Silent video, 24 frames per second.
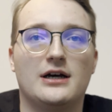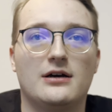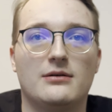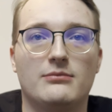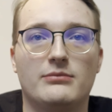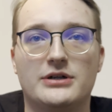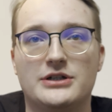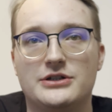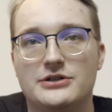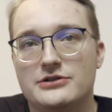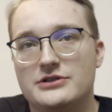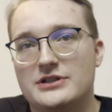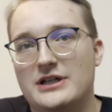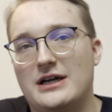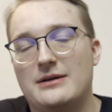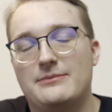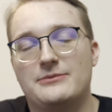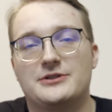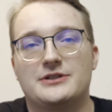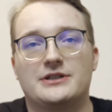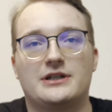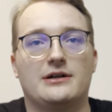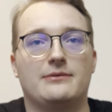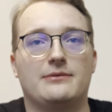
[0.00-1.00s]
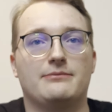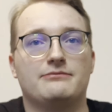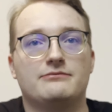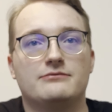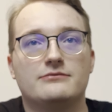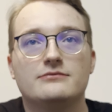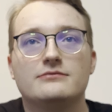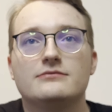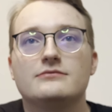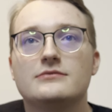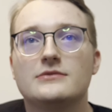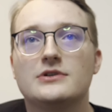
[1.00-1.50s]
but your time has come.
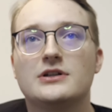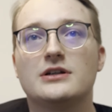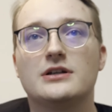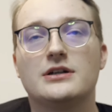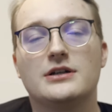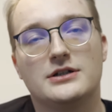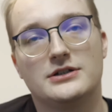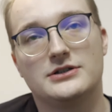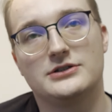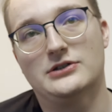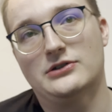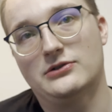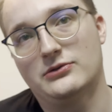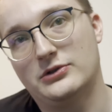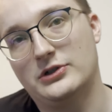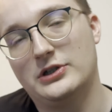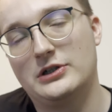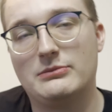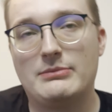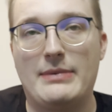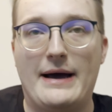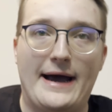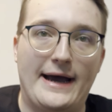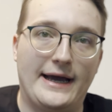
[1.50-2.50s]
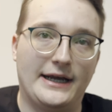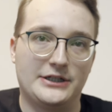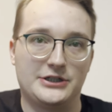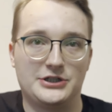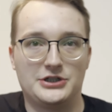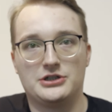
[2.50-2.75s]
So goodbye to